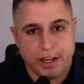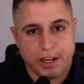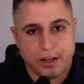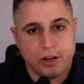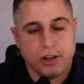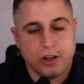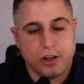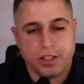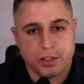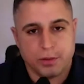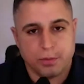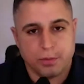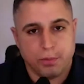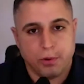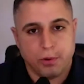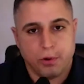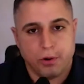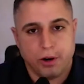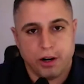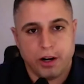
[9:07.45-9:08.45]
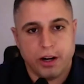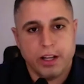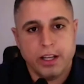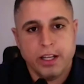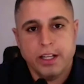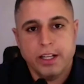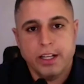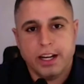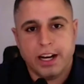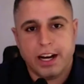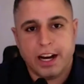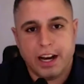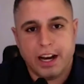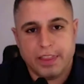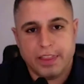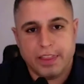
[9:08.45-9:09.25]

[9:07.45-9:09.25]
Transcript: that couldn't support uh,